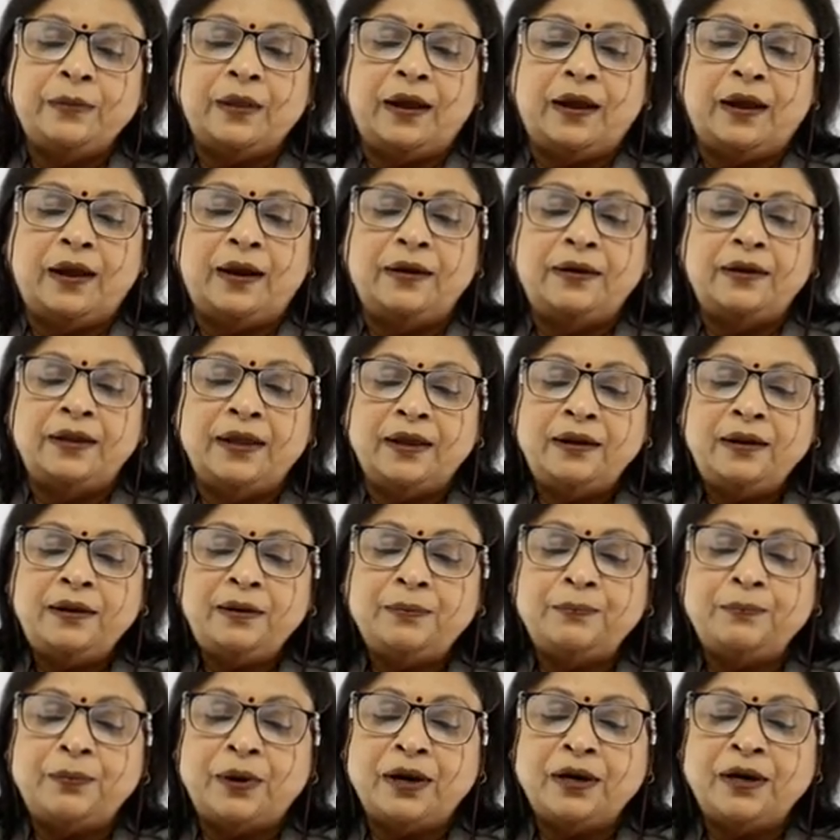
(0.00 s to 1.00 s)
And
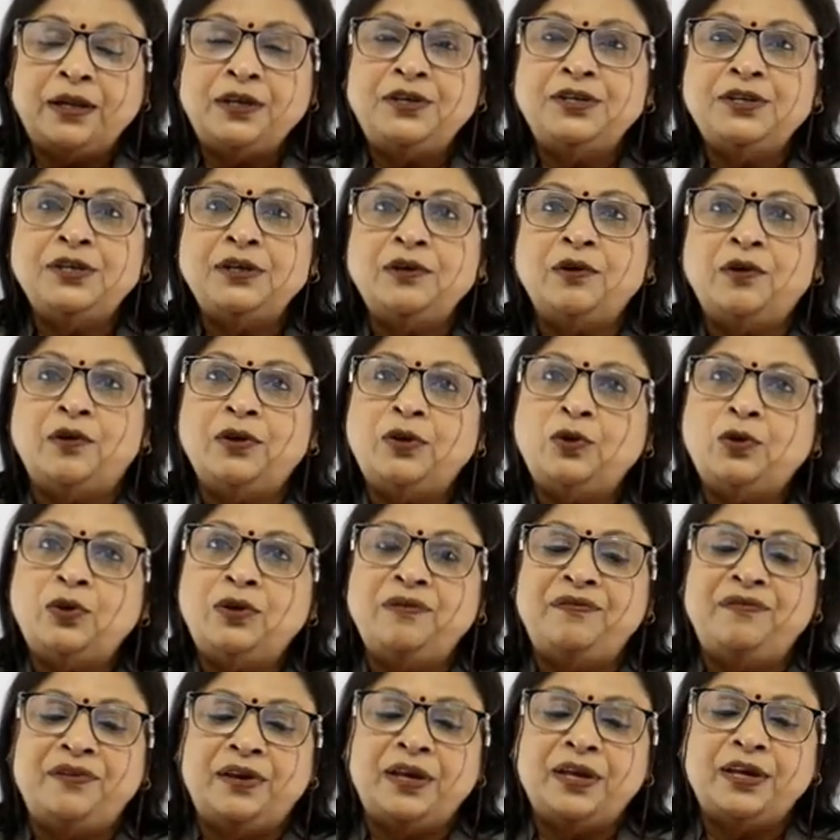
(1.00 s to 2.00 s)
then partition or
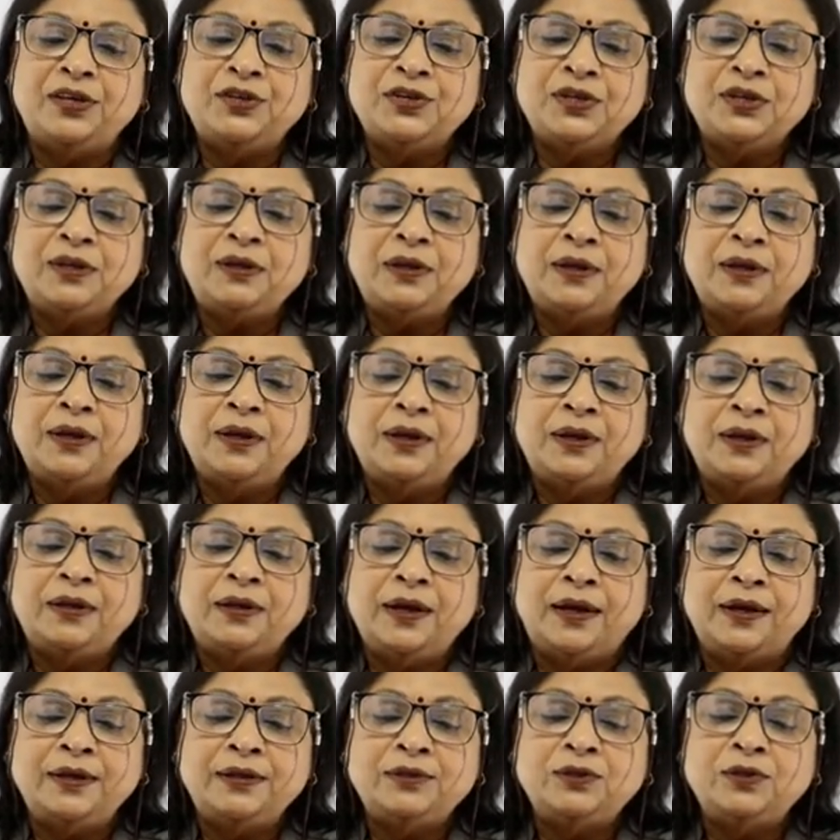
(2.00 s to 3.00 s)
unification,
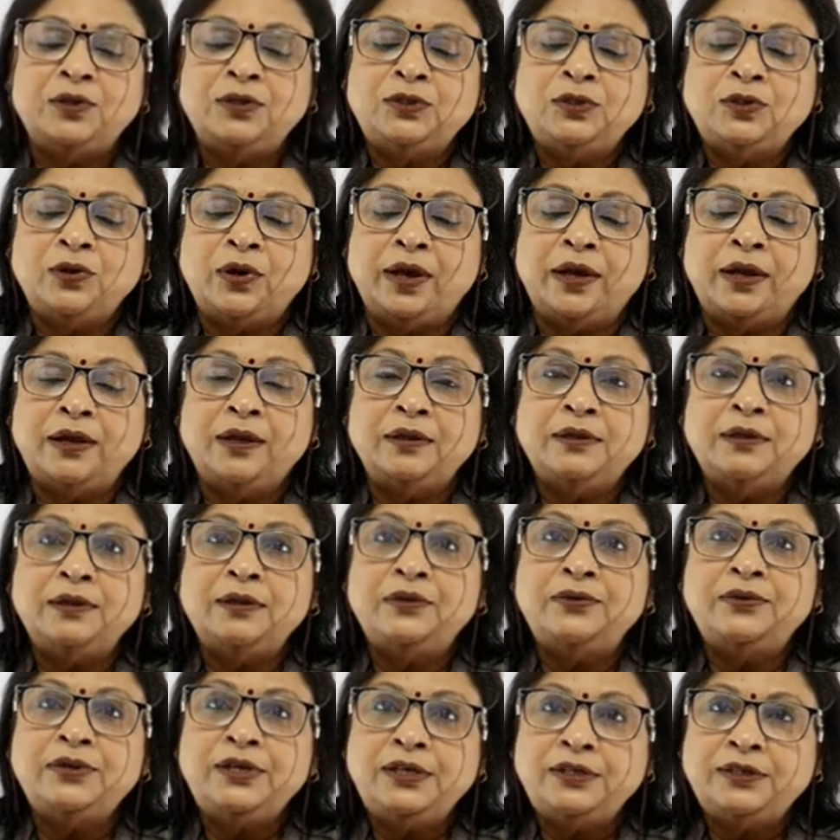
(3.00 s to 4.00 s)
that is also
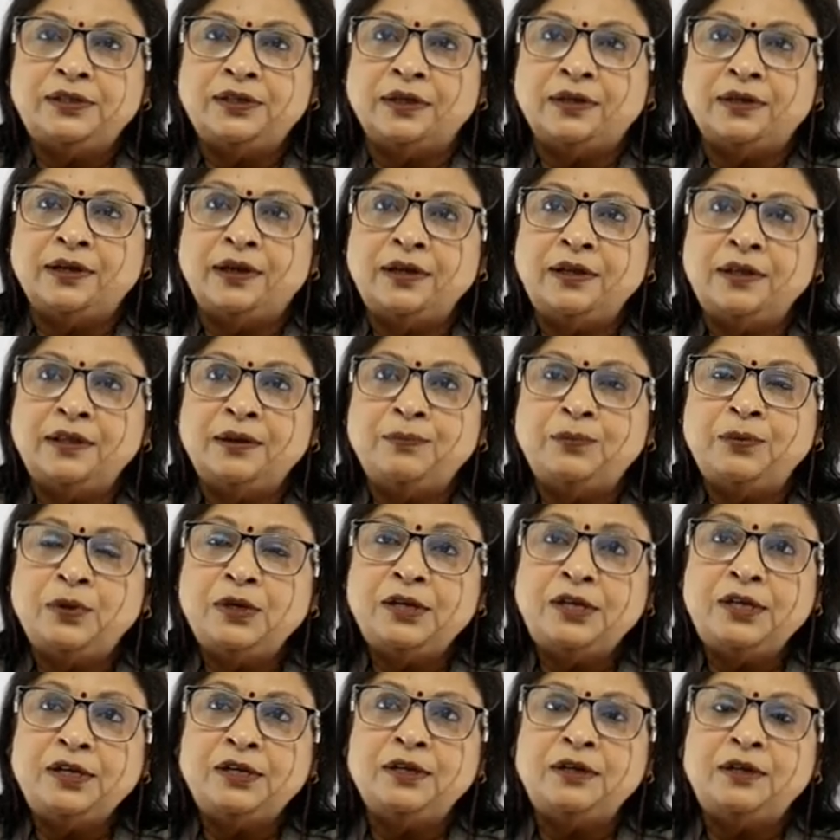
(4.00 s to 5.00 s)
another reason, another
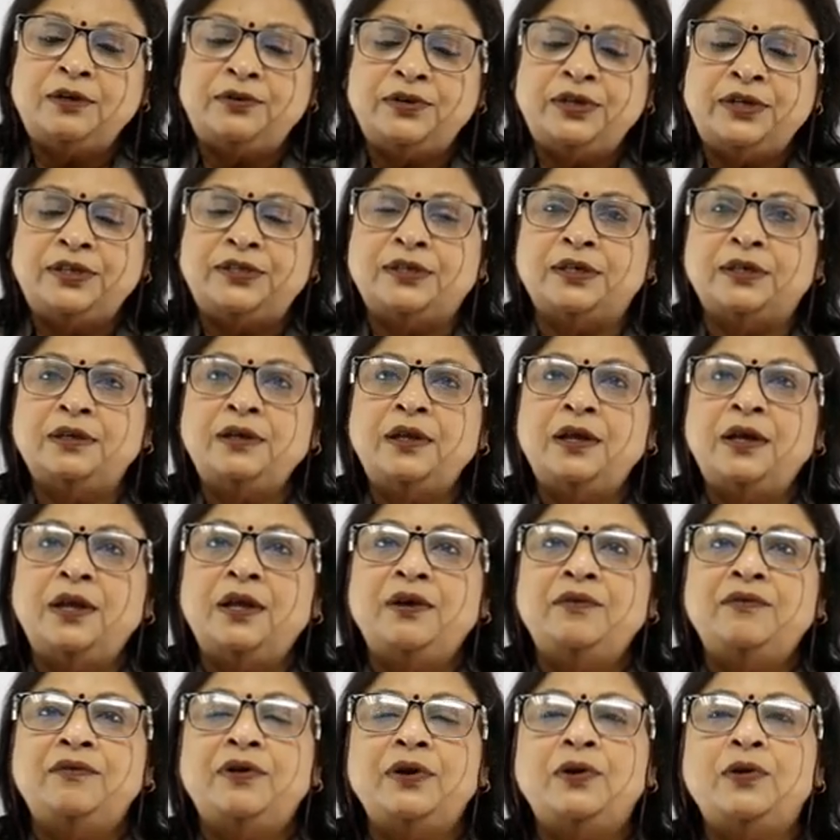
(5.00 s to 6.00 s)
political reason
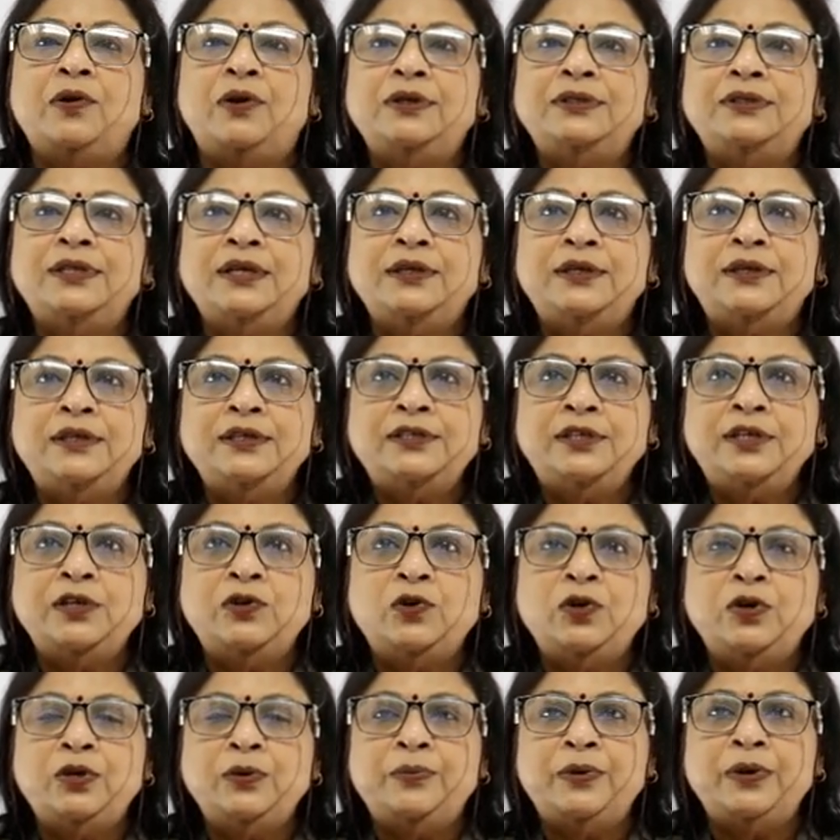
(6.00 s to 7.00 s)
for causing
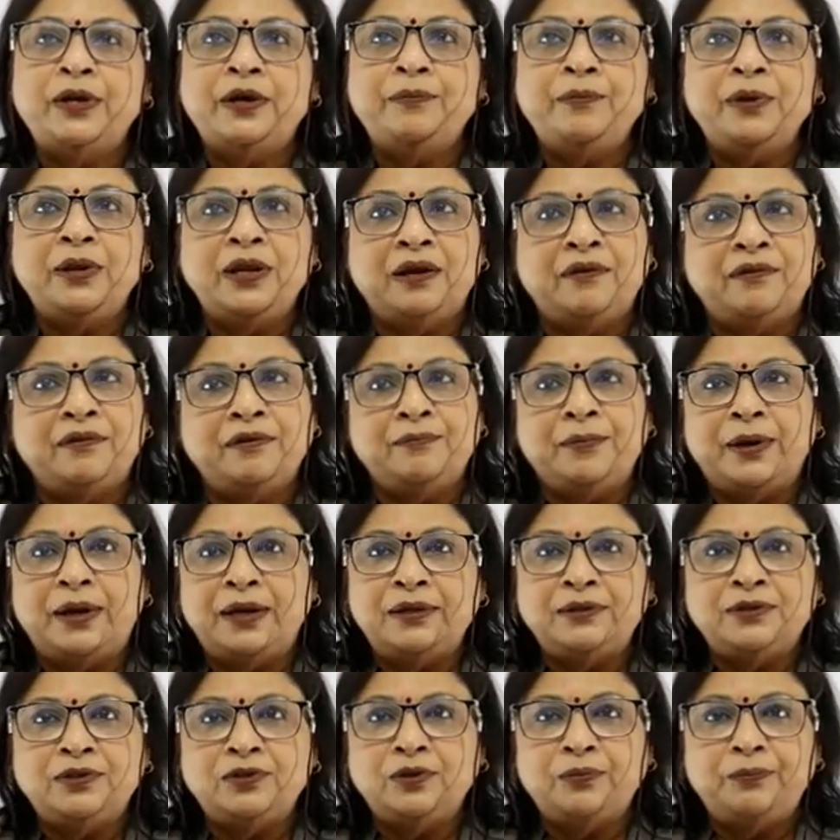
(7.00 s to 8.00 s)
disequilibrium in our
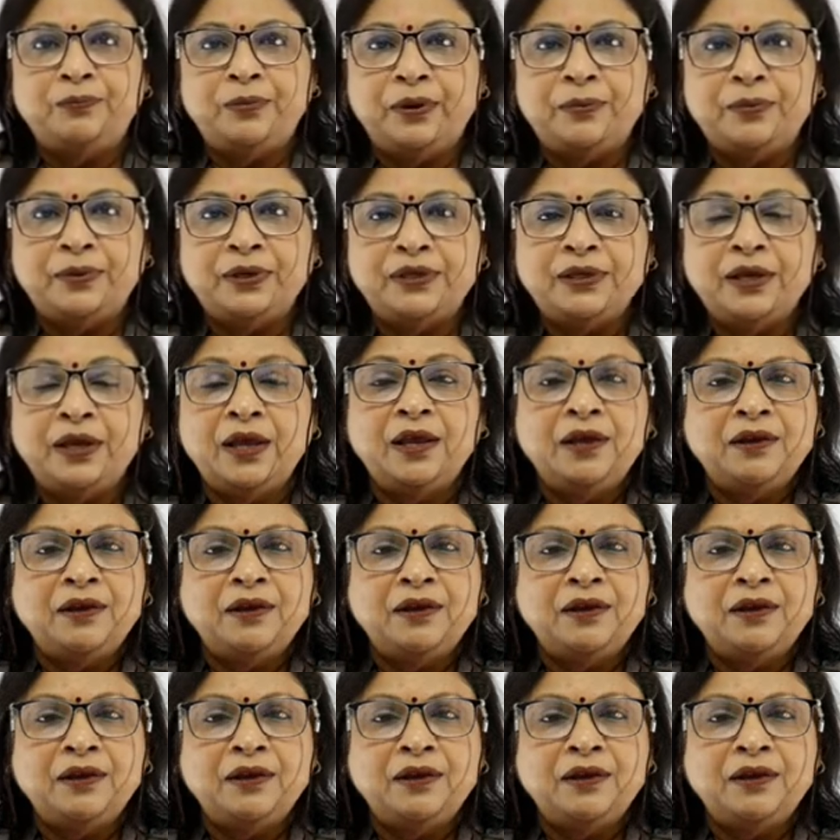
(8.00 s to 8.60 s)
balance of payment.